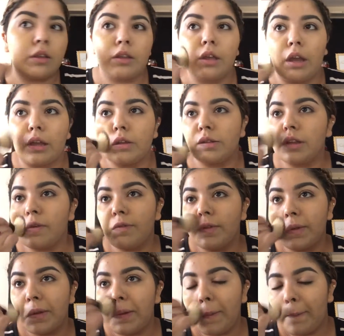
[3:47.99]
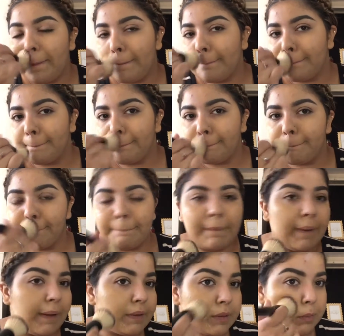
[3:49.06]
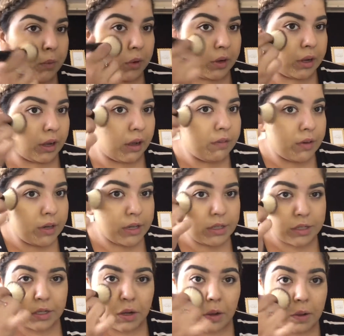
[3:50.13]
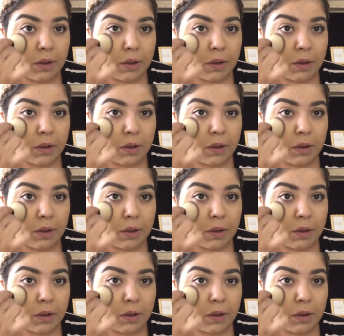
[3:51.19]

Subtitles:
Yeah, it definitely has more coverage